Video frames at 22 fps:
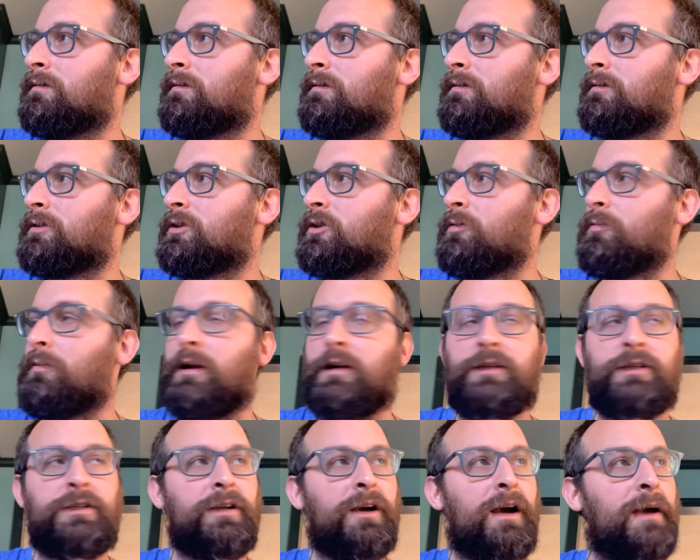Too
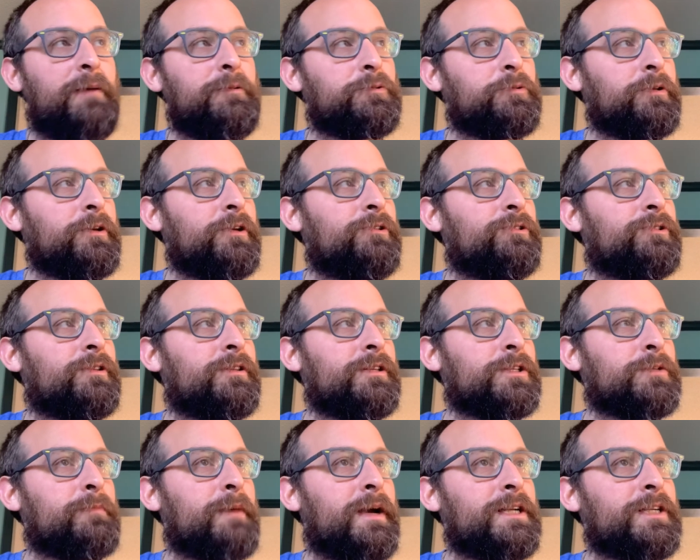much times we're used to
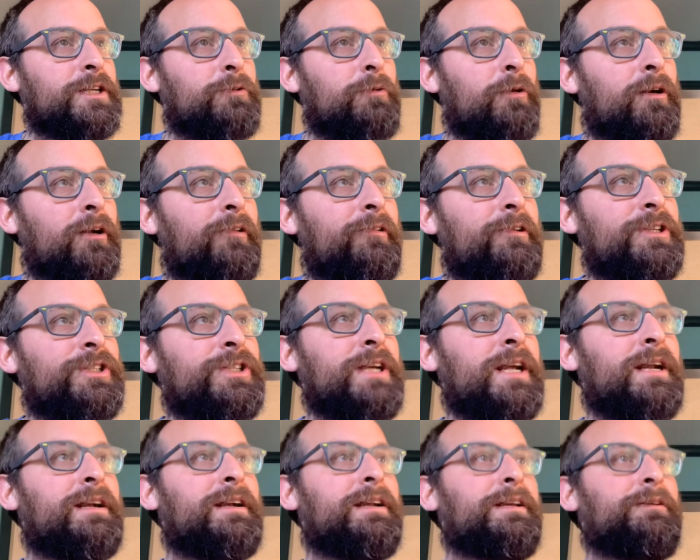this magic wand
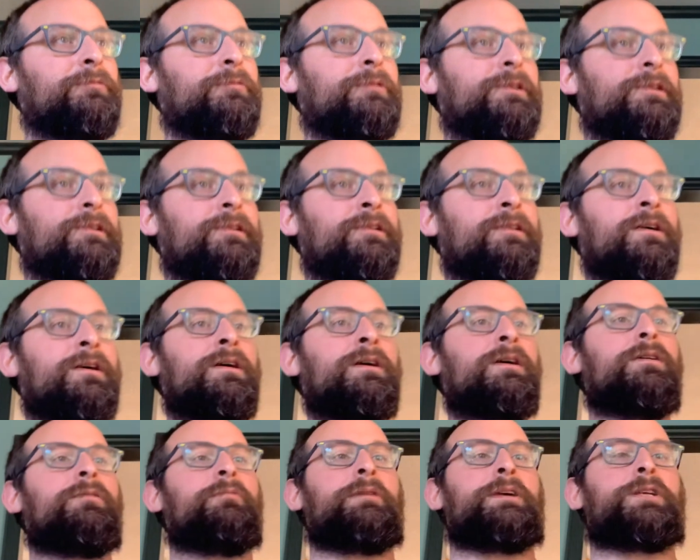Christianity where
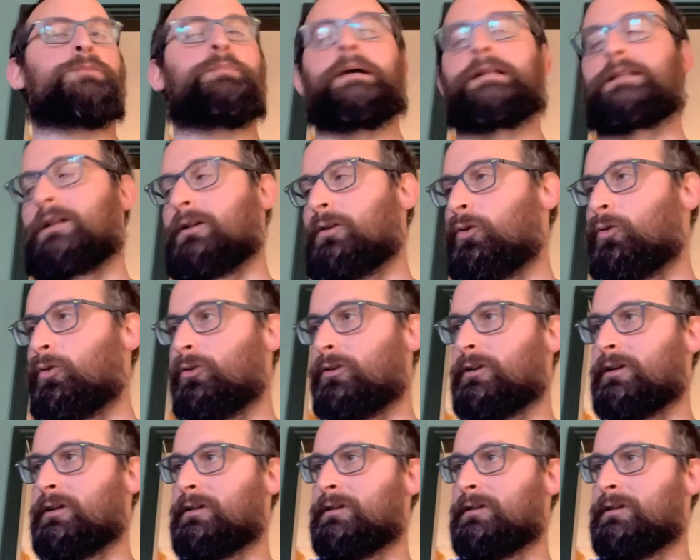we expect the Lord